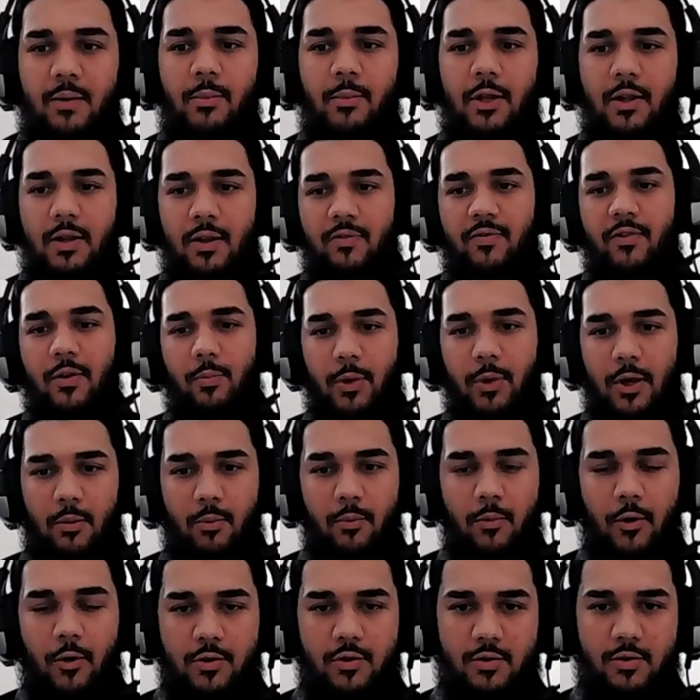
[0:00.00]
i mean if you
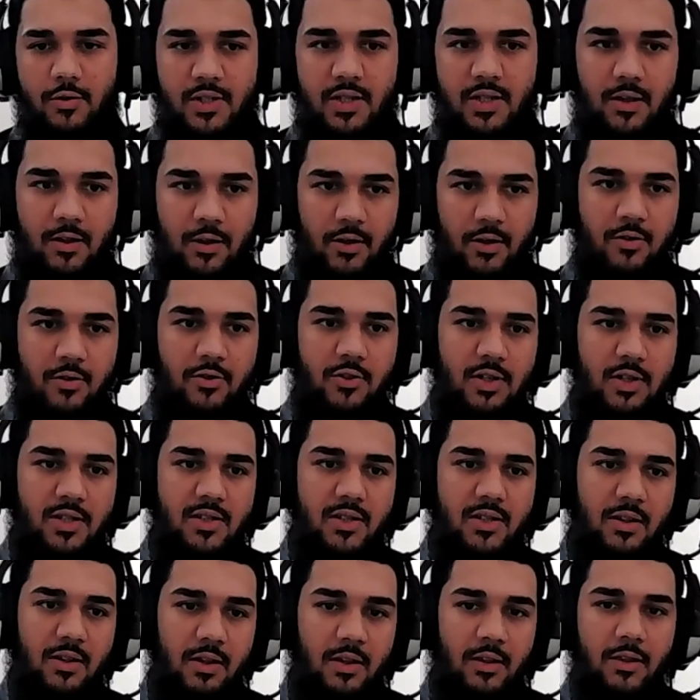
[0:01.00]
pick modules that you're
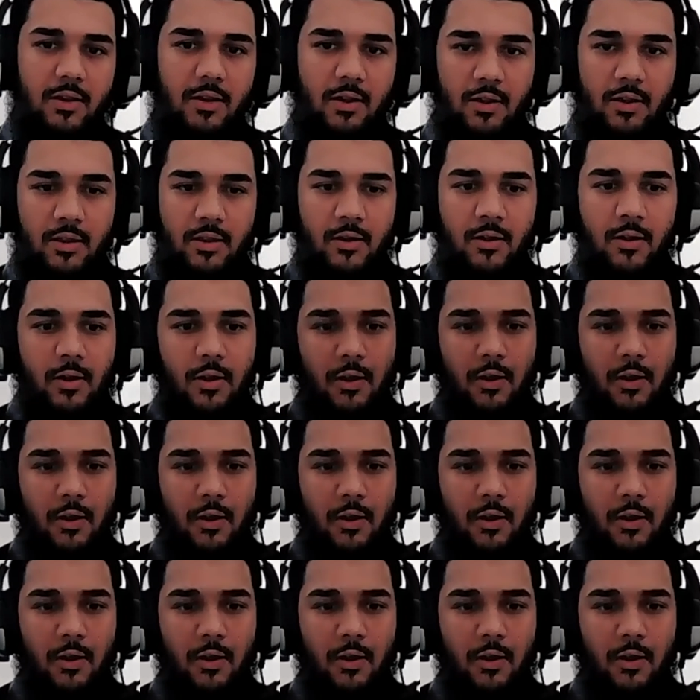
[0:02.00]
interested in then